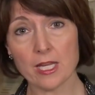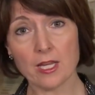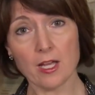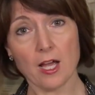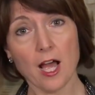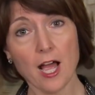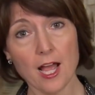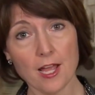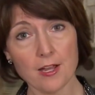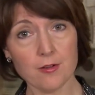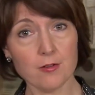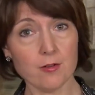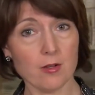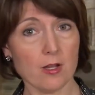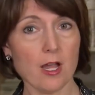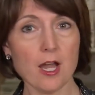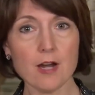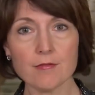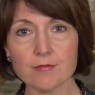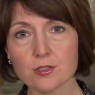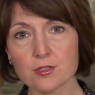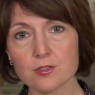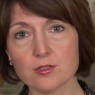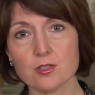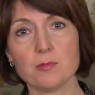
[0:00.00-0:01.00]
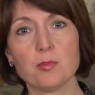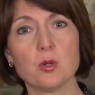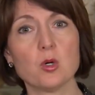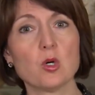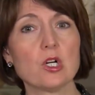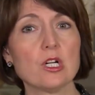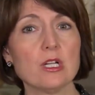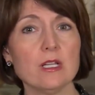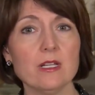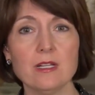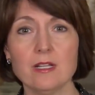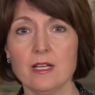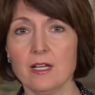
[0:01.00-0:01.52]
I ever
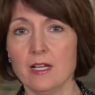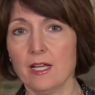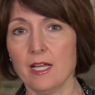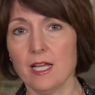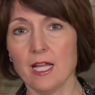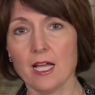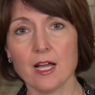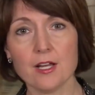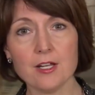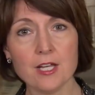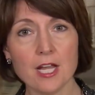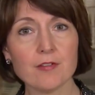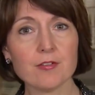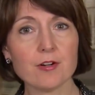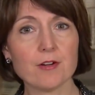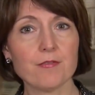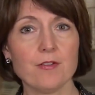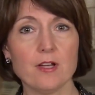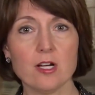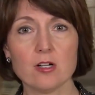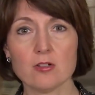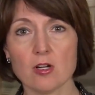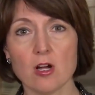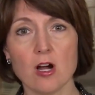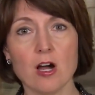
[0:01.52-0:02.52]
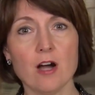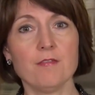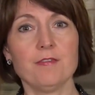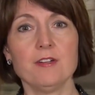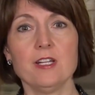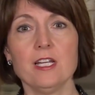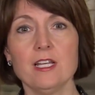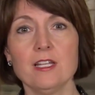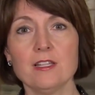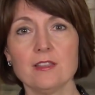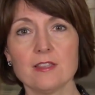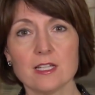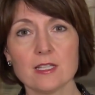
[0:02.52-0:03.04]
supported. I never felt
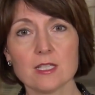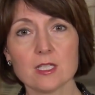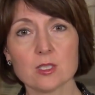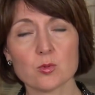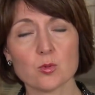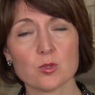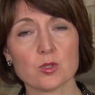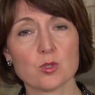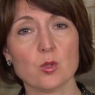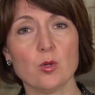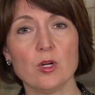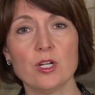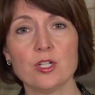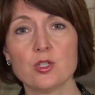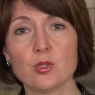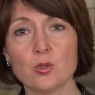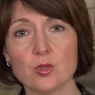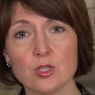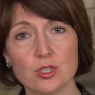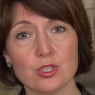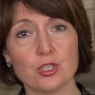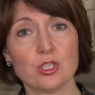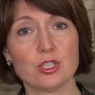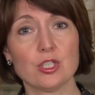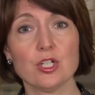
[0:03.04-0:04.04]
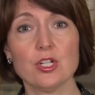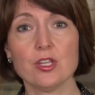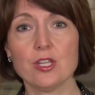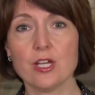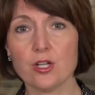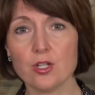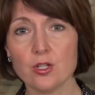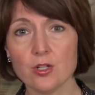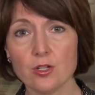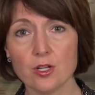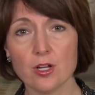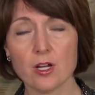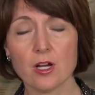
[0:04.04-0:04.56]
confident that this was going to ensure that
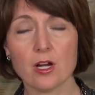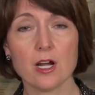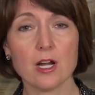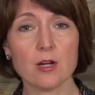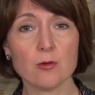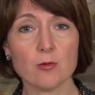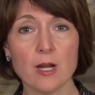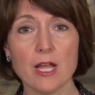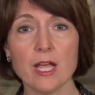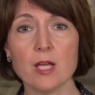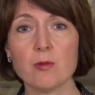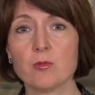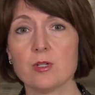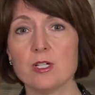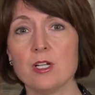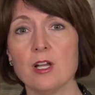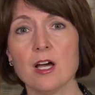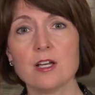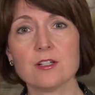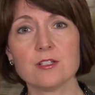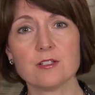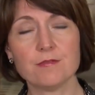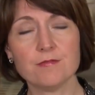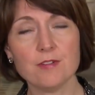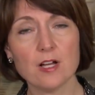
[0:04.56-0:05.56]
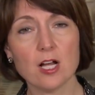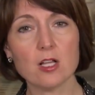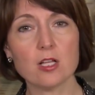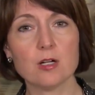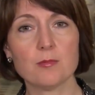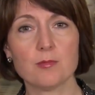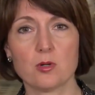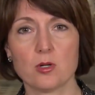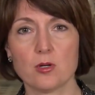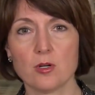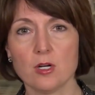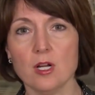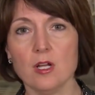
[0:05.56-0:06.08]
Iran would not
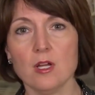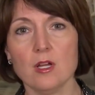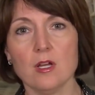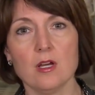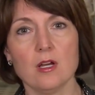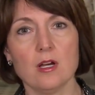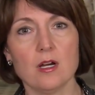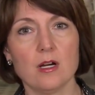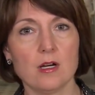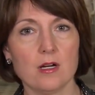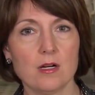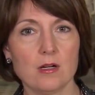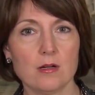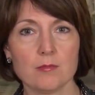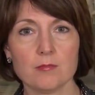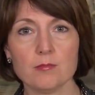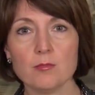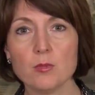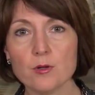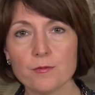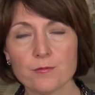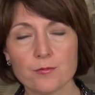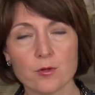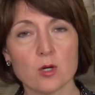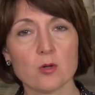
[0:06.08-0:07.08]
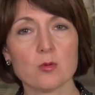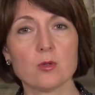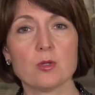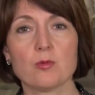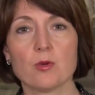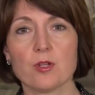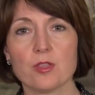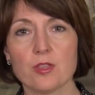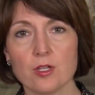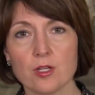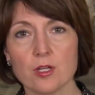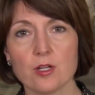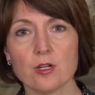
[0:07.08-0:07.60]
develop or move forward
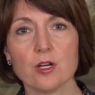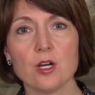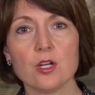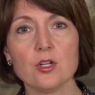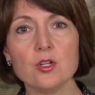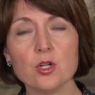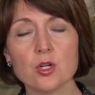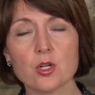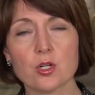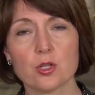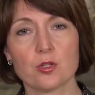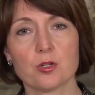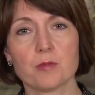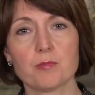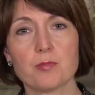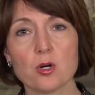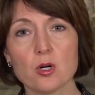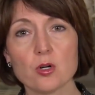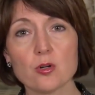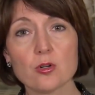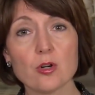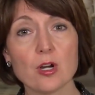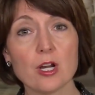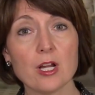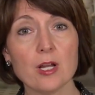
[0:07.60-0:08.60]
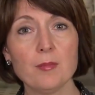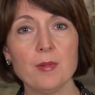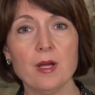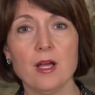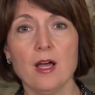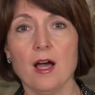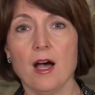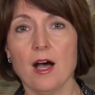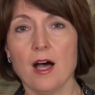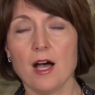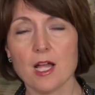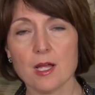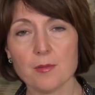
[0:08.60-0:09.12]
with a nuclear program.
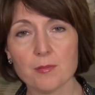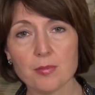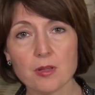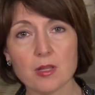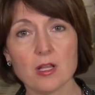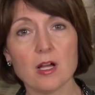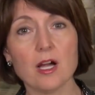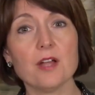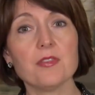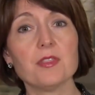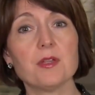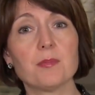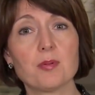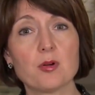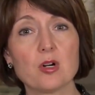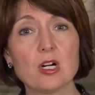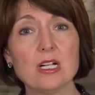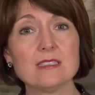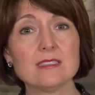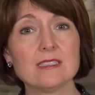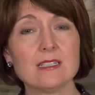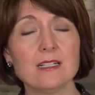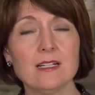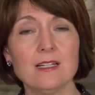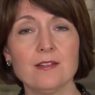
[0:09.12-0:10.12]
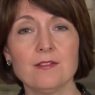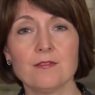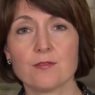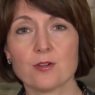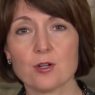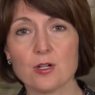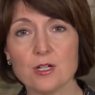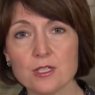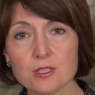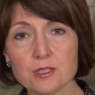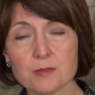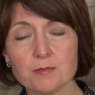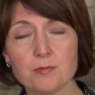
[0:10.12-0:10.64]
I applaud the president for
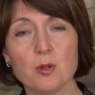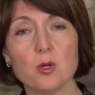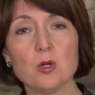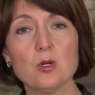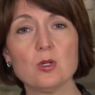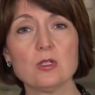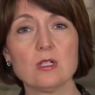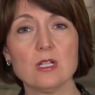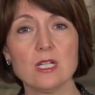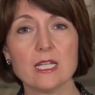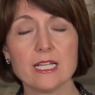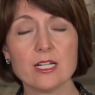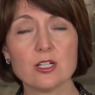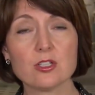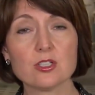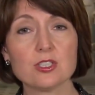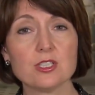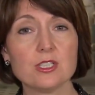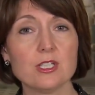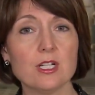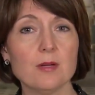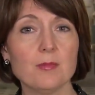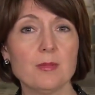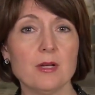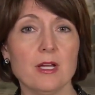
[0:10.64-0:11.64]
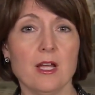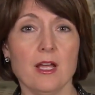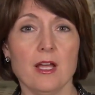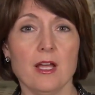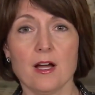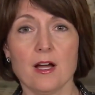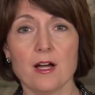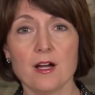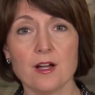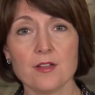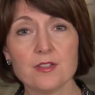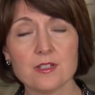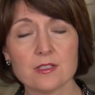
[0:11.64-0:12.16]
his bold leadership.
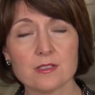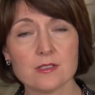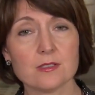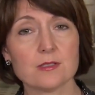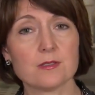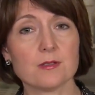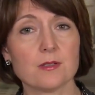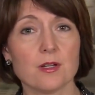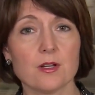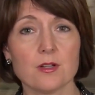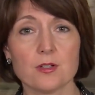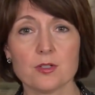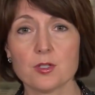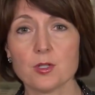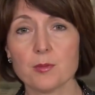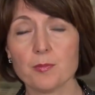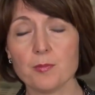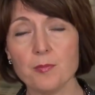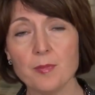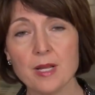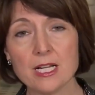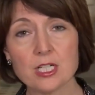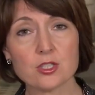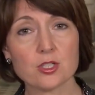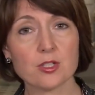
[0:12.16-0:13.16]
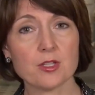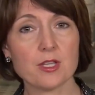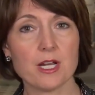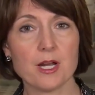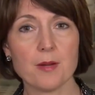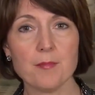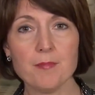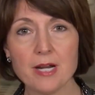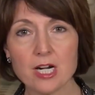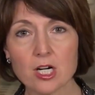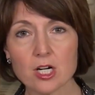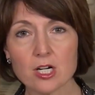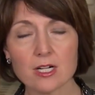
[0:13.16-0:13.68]
This is to make sure that
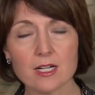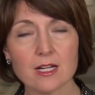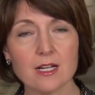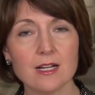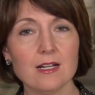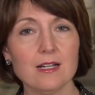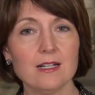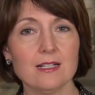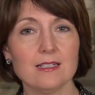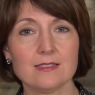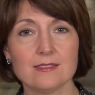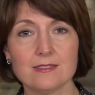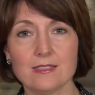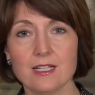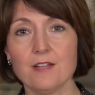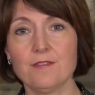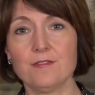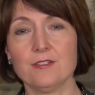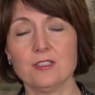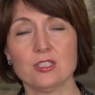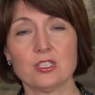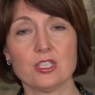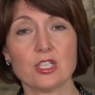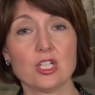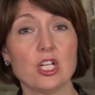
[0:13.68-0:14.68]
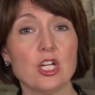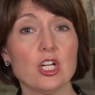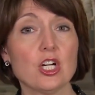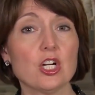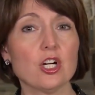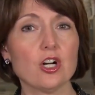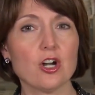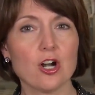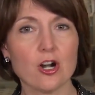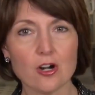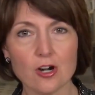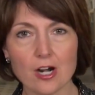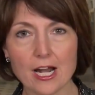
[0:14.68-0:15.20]
America is safe and secure,
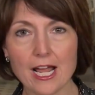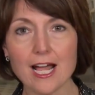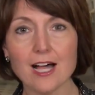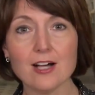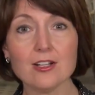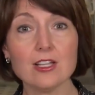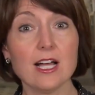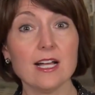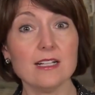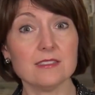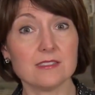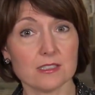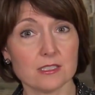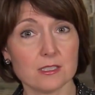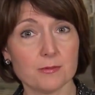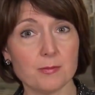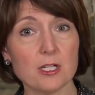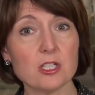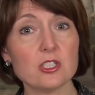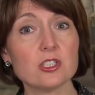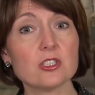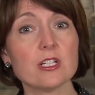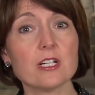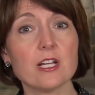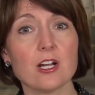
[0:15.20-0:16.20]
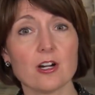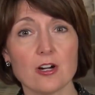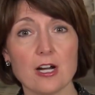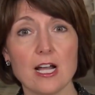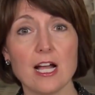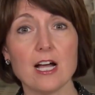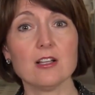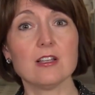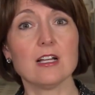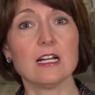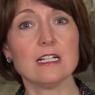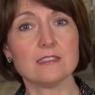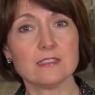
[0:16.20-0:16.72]
our allies, especially our
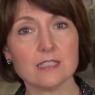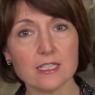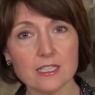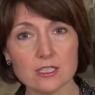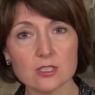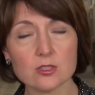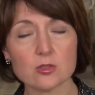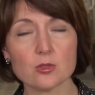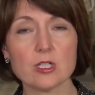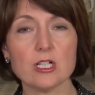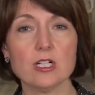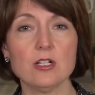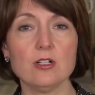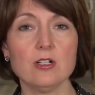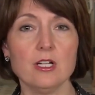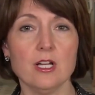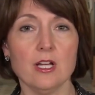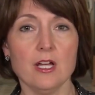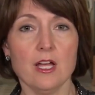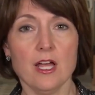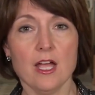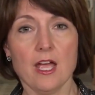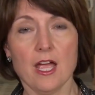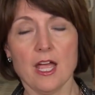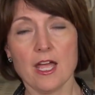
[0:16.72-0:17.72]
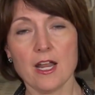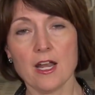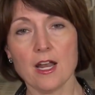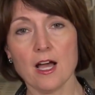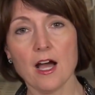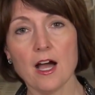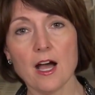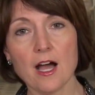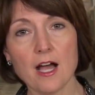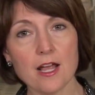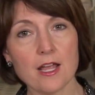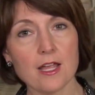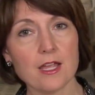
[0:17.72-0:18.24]
allies Israel. And
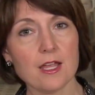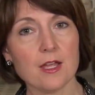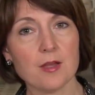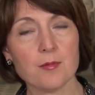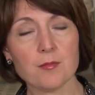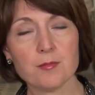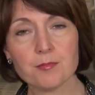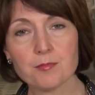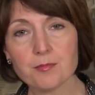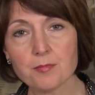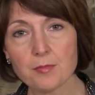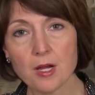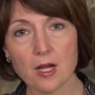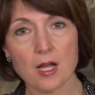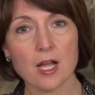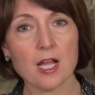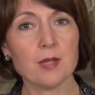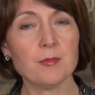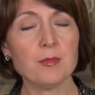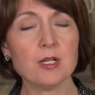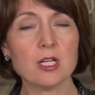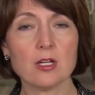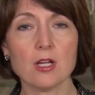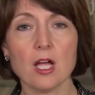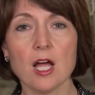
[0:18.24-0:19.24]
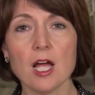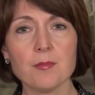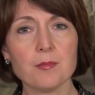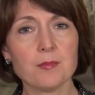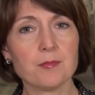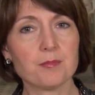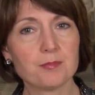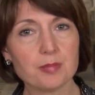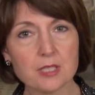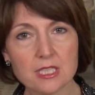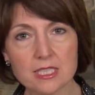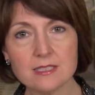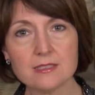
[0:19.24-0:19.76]
I'm
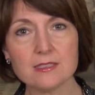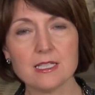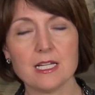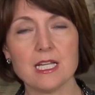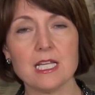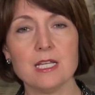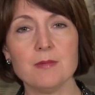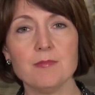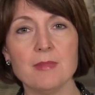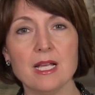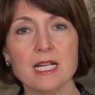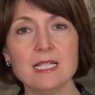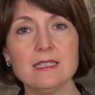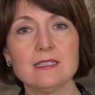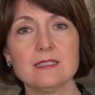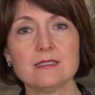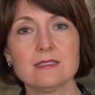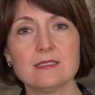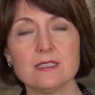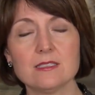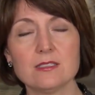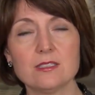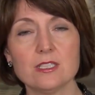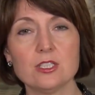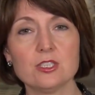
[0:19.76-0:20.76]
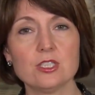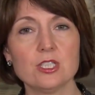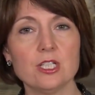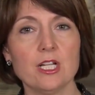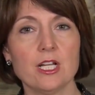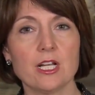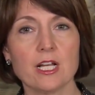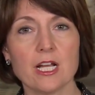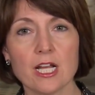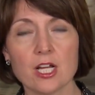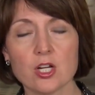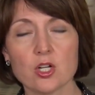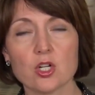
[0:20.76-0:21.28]
pleased that he made this decision,
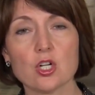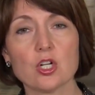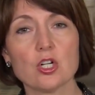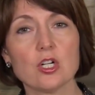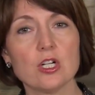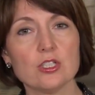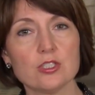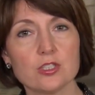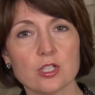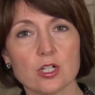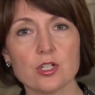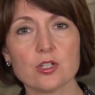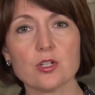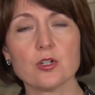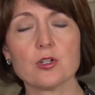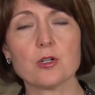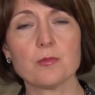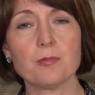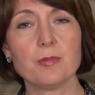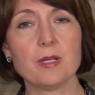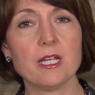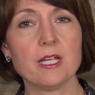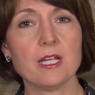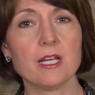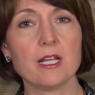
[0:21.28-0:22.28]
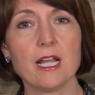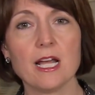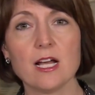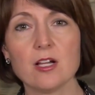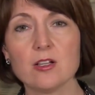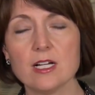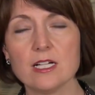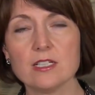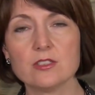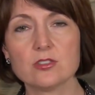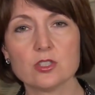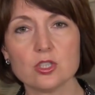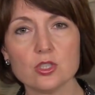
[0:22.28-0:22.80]
and I encourage our European
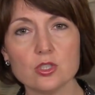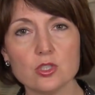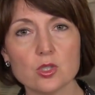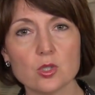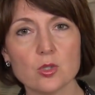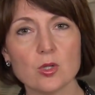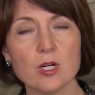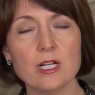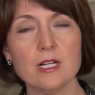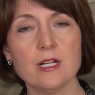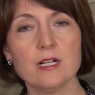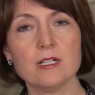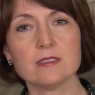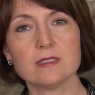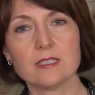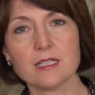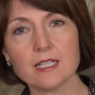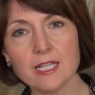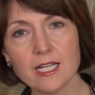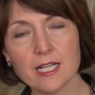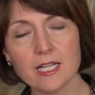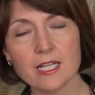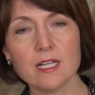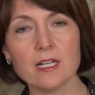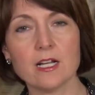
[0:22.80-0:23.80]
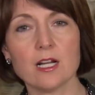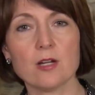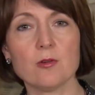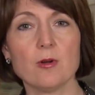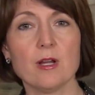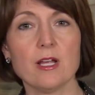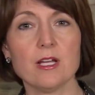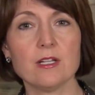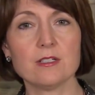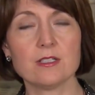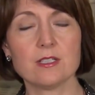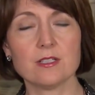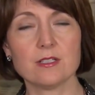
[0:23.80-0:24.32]
allies to join us in getting
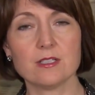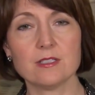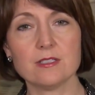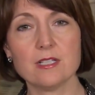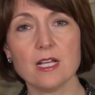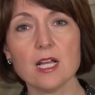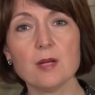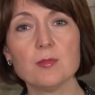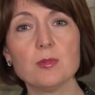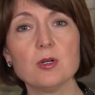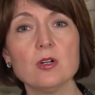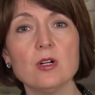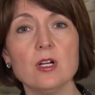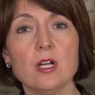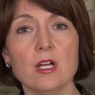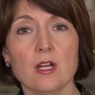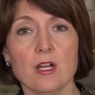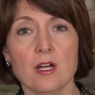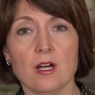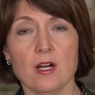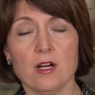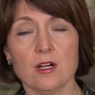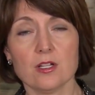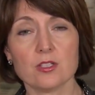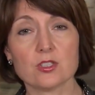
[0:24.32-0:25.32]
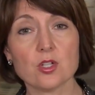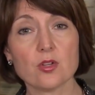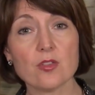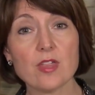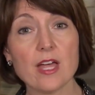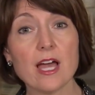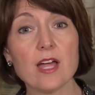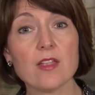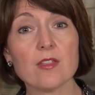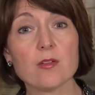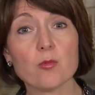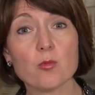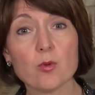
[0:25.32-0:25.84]
Iran to the table so
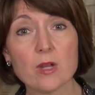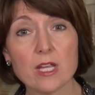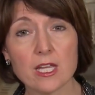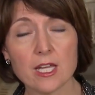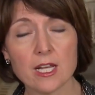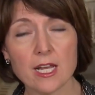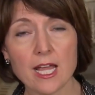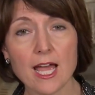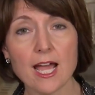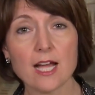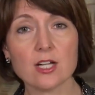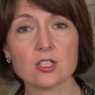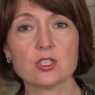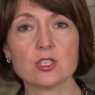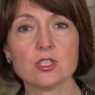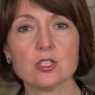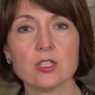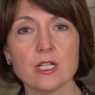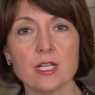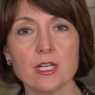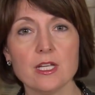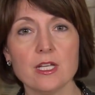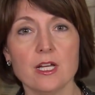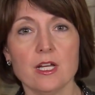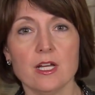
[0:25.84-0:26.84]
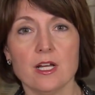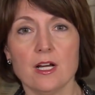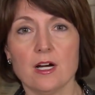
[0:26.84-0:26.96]
that we can actually